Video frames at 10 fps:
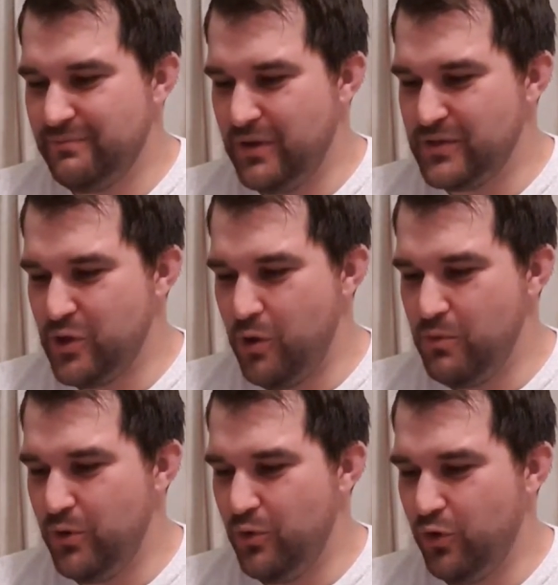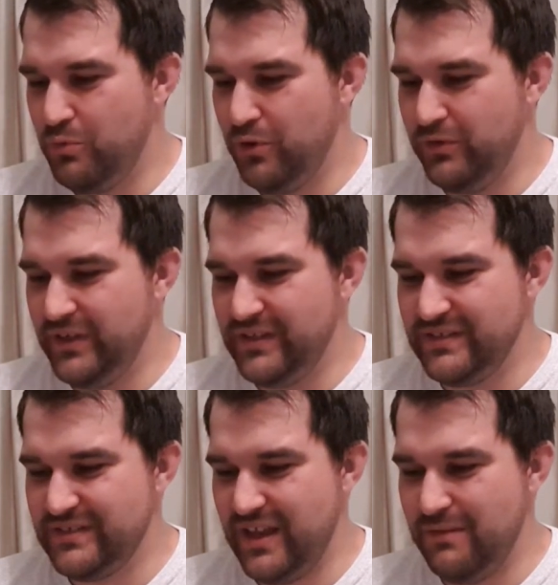most common orc buildings
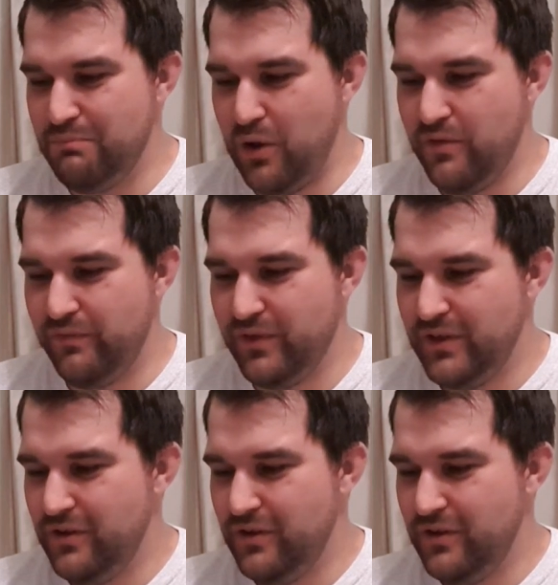seen both